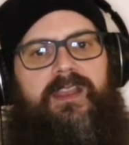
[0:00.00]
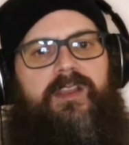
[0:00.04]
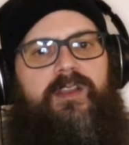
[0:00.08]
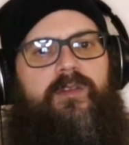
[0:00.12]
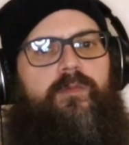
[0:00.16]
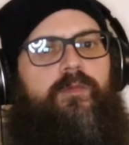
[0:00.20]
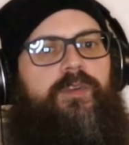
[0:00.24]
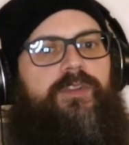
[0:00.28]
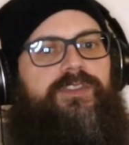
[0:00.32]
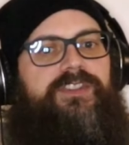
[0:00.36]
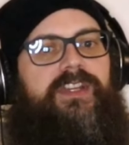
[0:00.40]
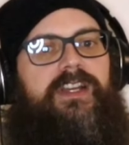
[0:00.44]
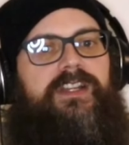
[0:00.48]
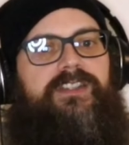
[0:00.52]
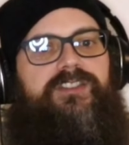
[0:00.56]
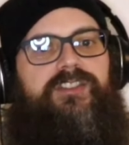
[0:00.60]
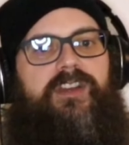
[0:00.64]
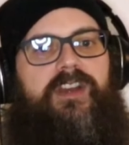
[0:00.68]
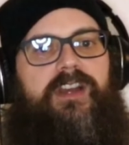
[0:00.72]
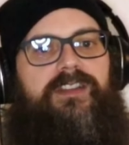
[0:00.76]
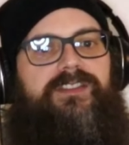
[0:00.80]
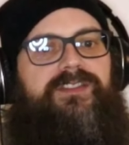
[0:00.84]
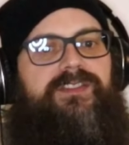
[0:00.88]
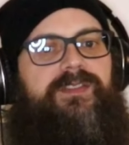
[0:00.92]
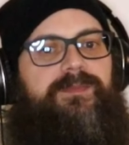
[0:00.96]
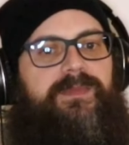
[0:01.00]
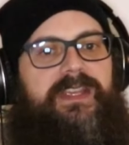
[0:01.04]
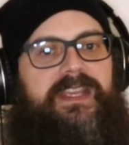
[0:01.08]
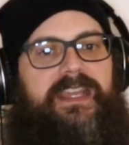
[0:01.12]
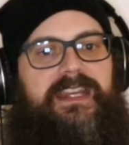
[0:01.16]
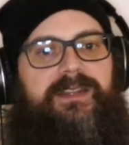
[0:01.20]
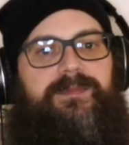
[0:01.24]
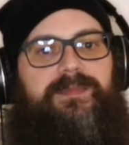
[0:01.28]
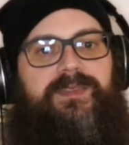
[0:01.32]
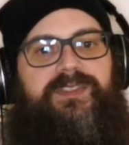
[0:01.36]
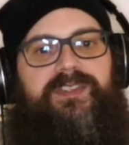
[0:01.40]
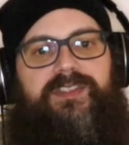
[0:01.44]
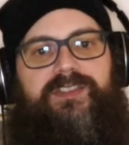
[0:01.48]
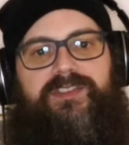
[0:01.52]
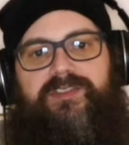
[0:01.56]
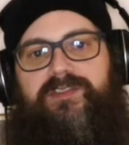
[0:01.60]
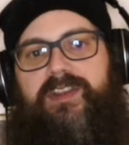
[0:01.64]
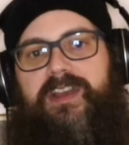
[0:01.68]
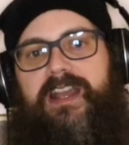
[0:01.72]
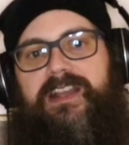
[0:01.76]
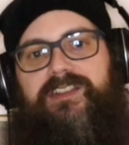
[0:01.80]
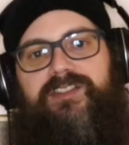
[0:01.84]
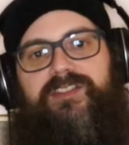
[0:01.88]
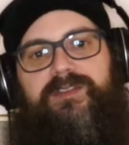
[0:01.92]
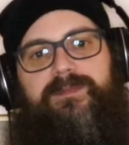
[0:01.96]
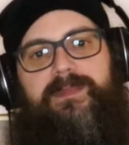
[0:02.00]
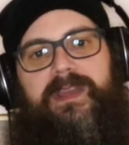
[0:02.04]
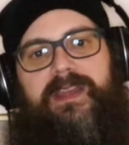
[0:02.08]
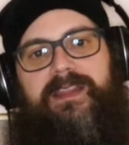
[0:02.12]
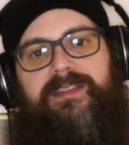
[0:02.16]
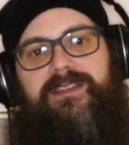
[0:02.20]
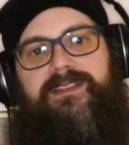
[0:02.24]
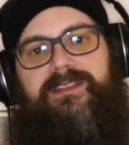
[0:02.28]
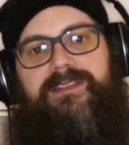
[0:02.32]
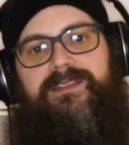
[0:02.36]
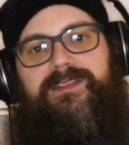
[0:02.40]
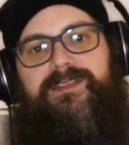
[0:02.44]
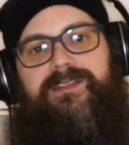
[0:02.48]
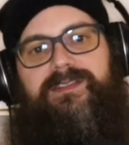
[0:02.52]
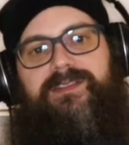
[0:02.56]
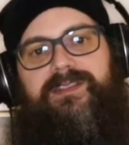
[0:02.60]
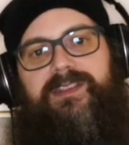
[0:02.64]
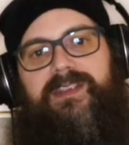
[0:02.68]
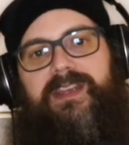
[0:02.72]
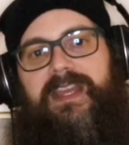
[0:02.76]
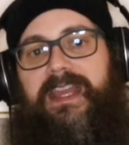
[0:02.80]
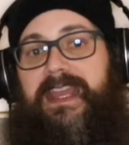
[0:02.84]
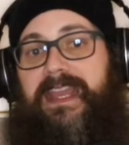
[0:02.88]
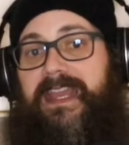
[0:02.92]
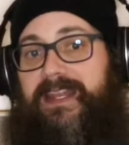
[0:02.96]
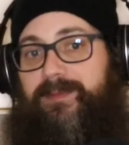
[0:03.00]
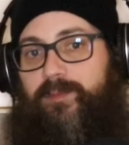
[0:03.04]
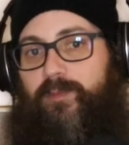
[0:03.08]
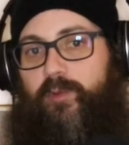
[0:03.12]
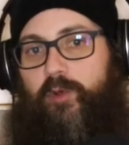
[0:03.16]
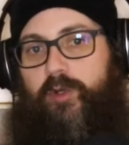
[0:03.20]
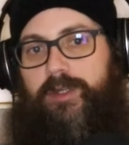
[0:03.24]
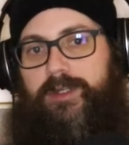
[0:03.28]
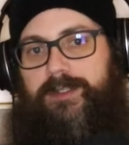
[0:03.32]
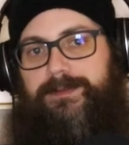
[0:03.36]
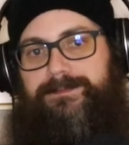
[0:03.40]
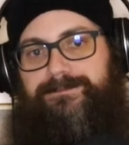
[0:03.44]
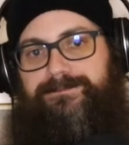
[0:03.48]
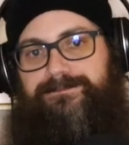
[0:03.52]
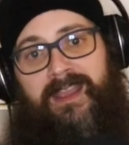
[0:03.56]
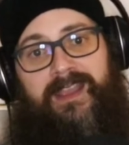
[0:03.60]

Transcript: We'll touch on some cannabis extraction methods and more.